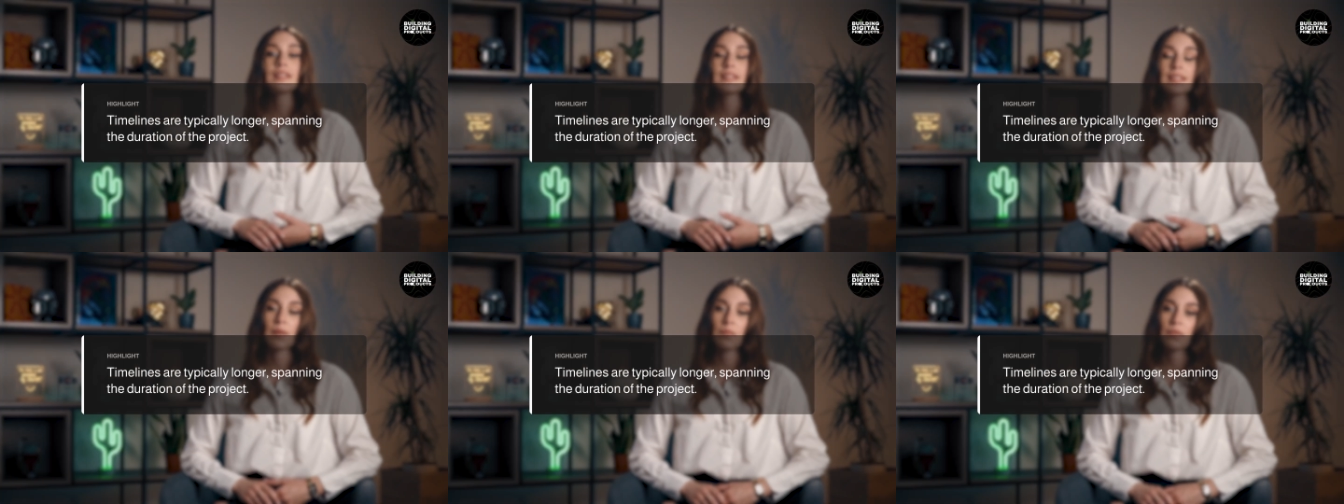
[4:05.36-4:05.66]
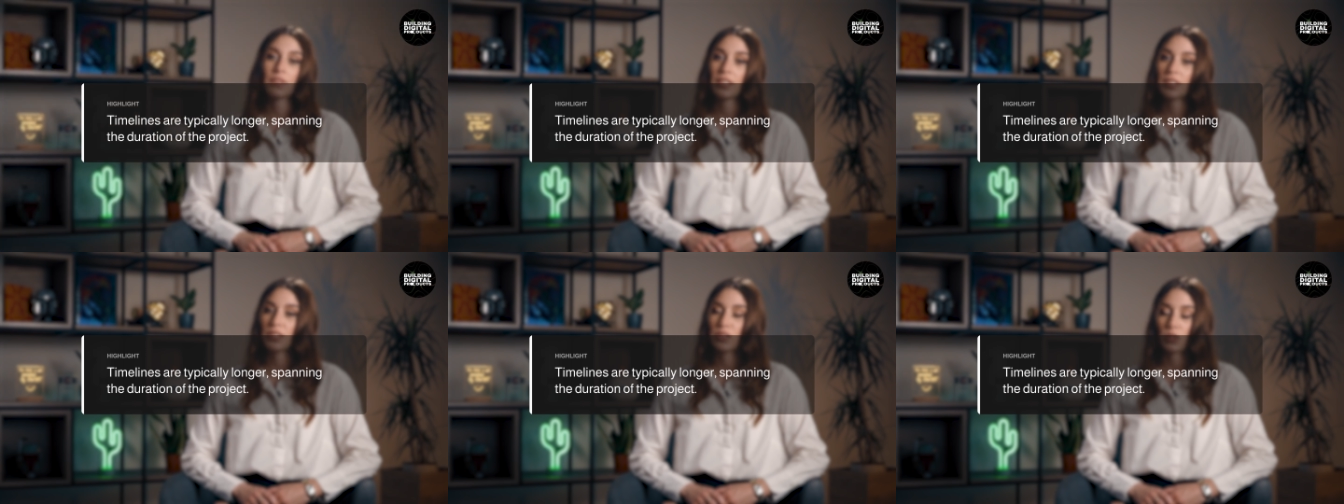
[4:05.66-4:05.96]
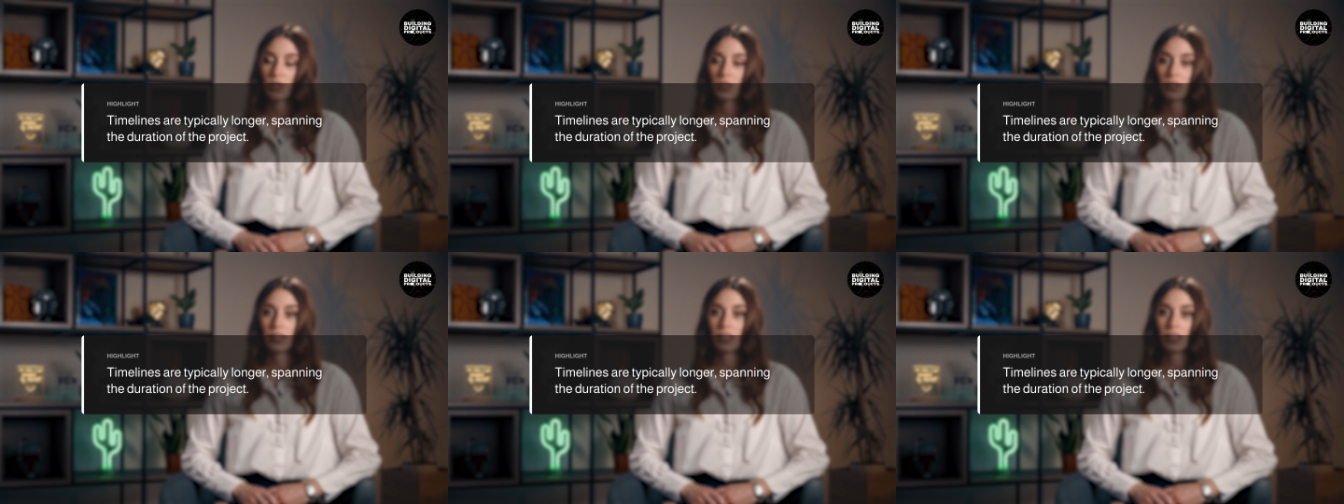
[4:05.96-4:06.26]
something to
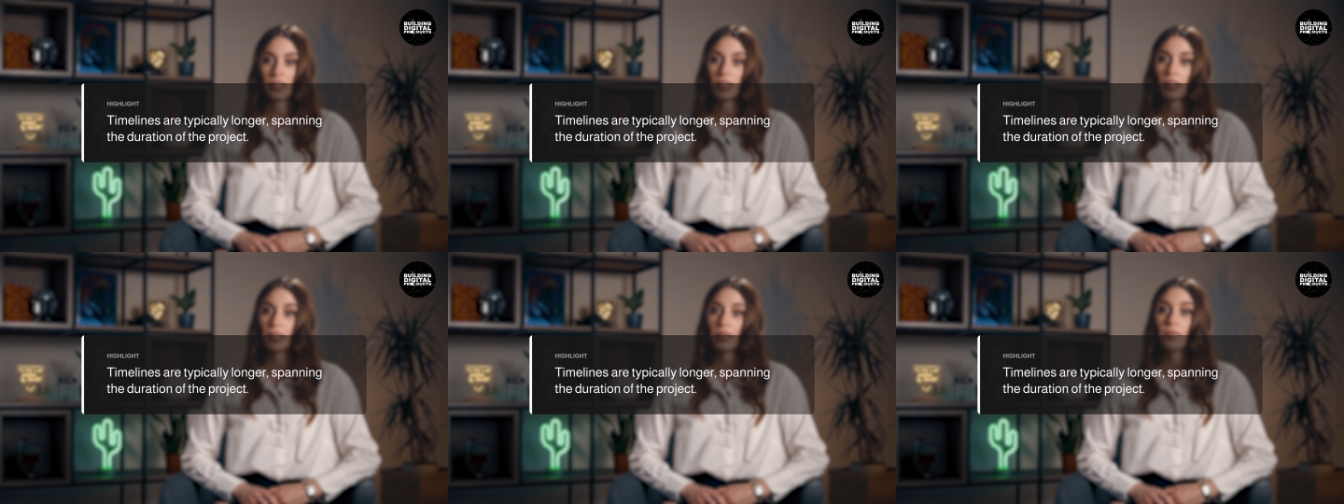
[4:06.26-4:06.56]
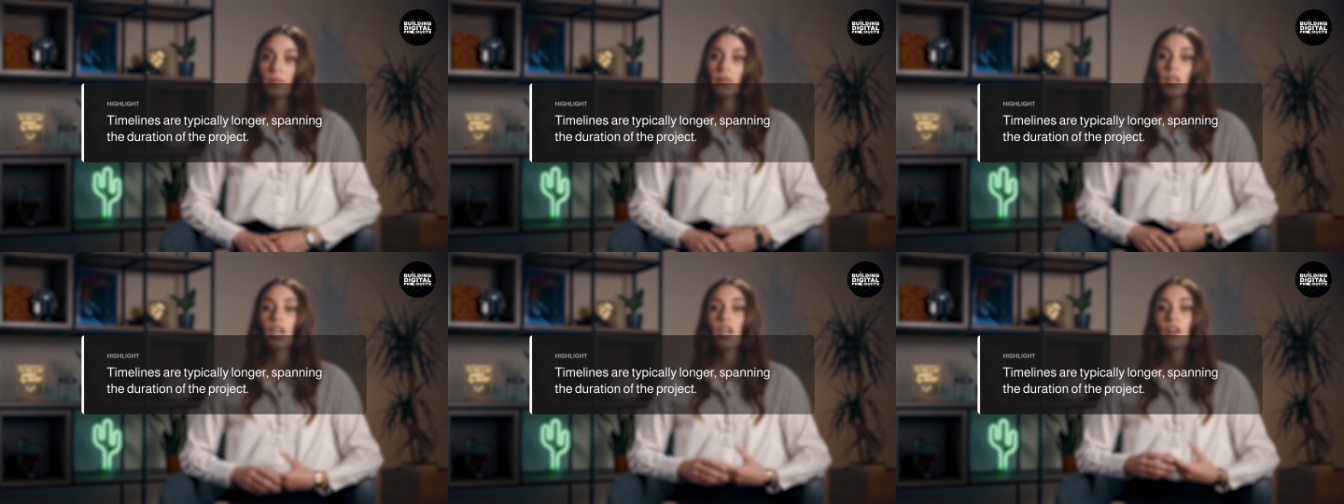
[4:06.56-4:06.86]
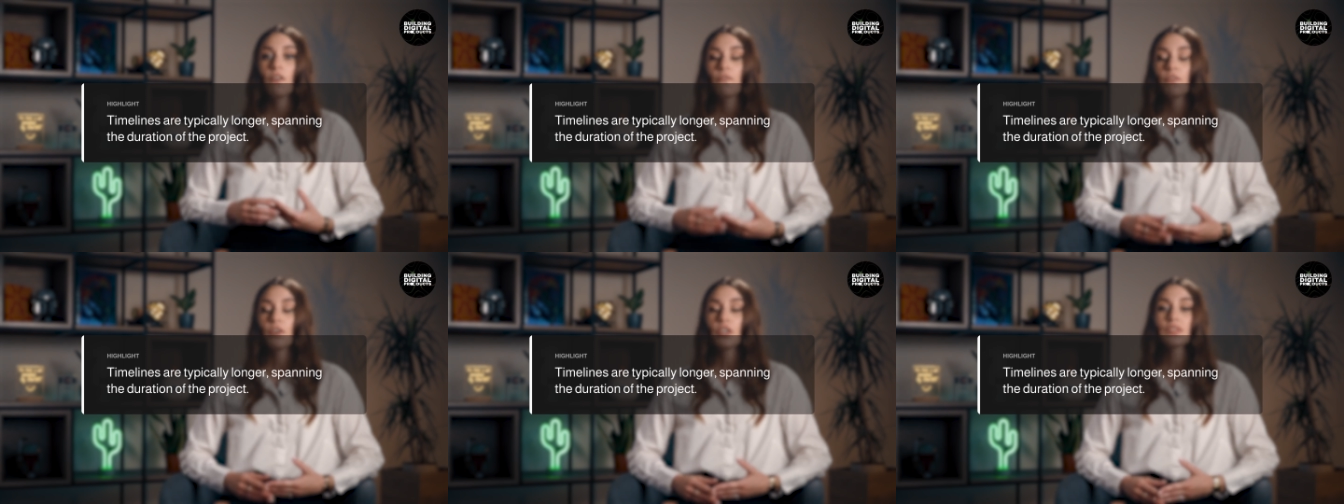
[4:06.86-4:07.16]
consider.
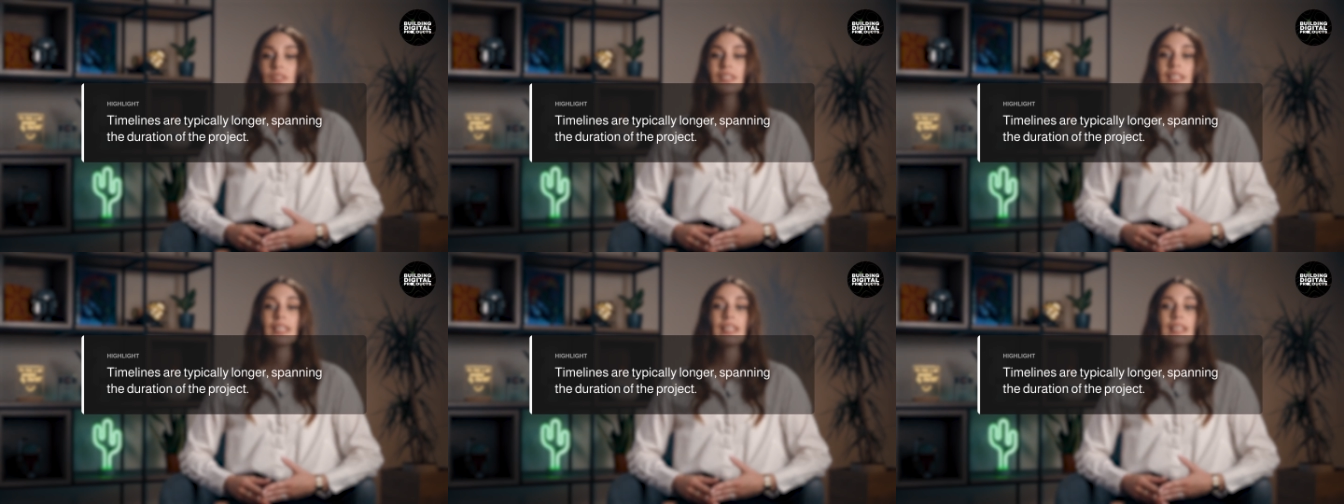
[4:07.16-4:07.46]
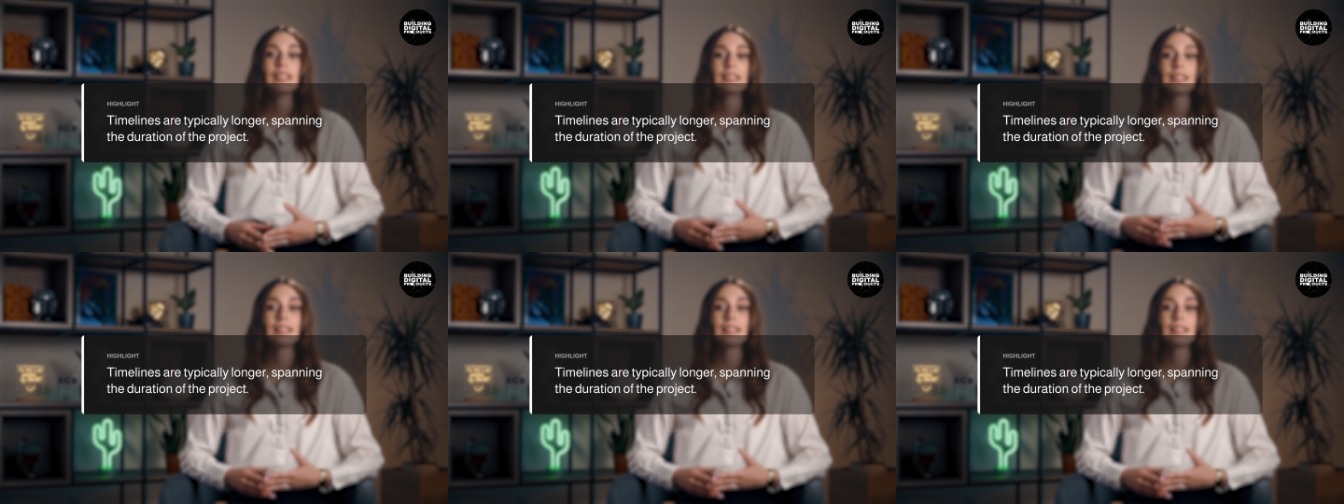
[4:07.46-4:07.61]
Firstly,